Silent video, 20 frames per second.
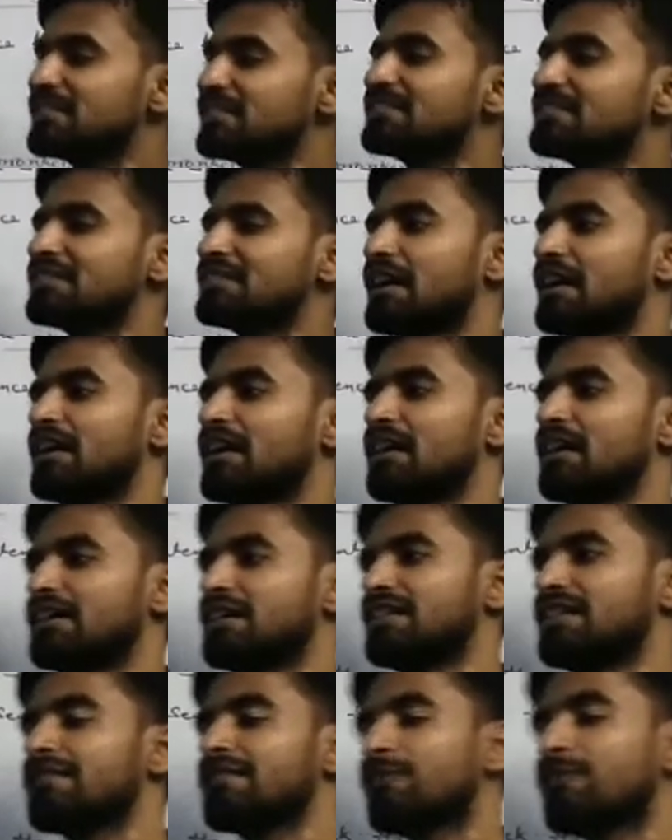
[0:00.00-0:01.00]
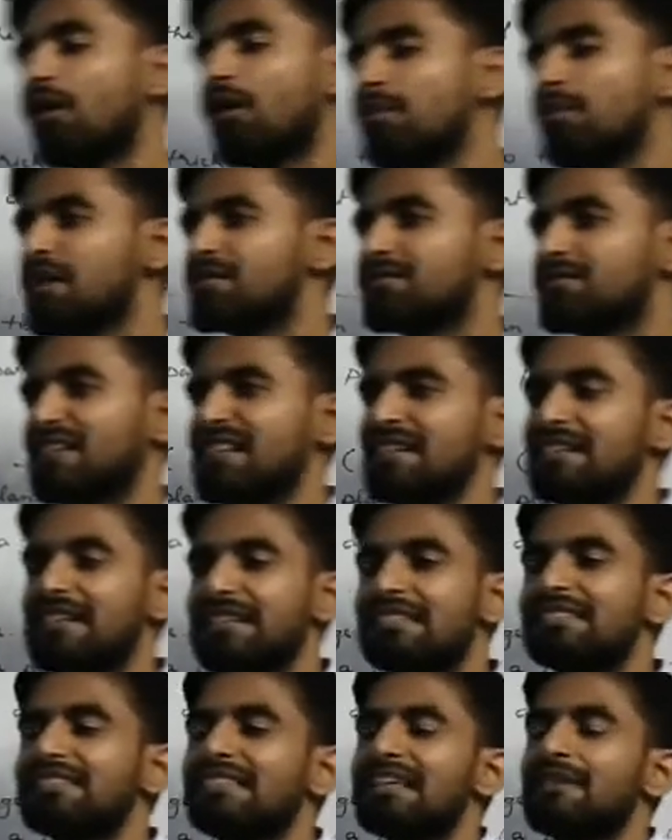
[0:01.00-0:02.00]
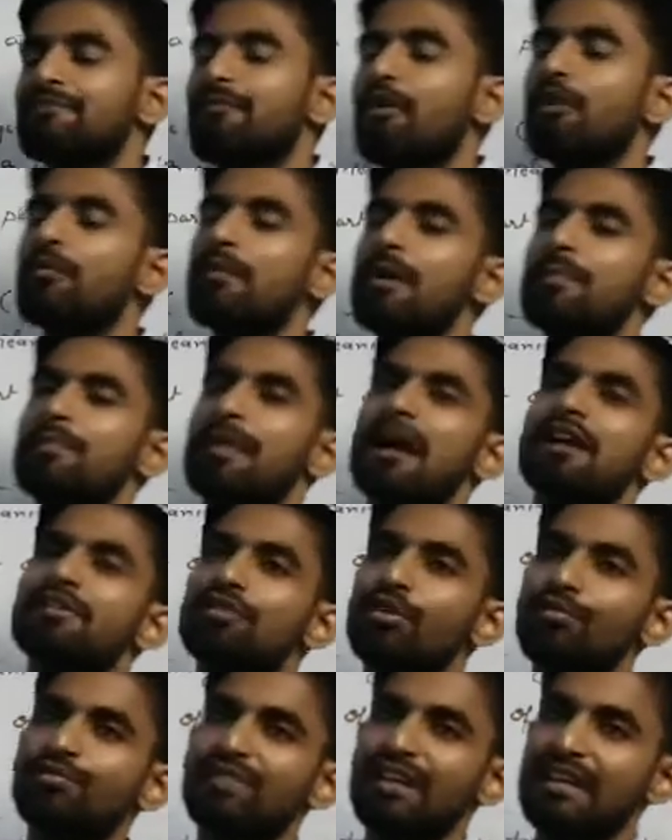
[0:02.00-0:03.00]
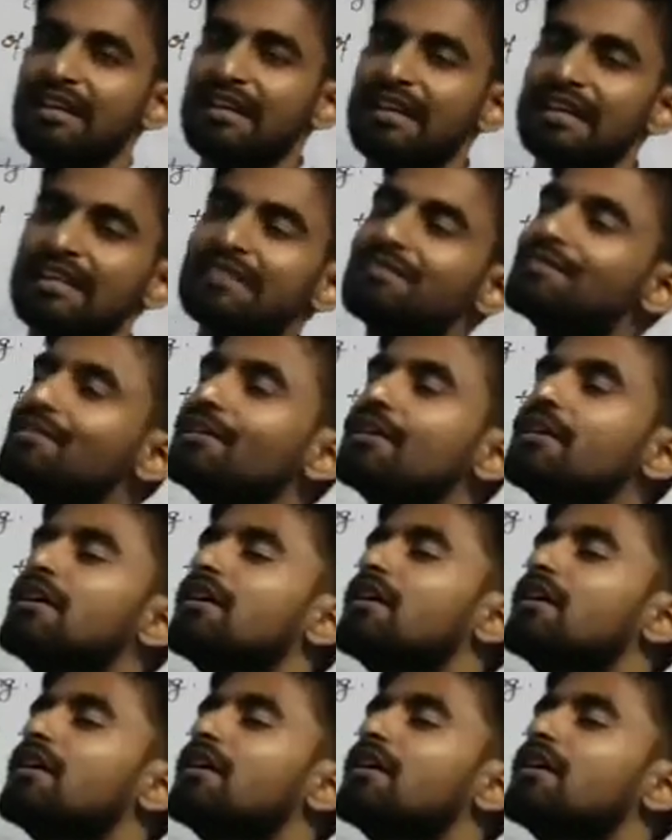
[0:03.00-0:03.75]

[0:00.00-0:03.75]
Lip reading: means they form a sentence, they form a part of sentence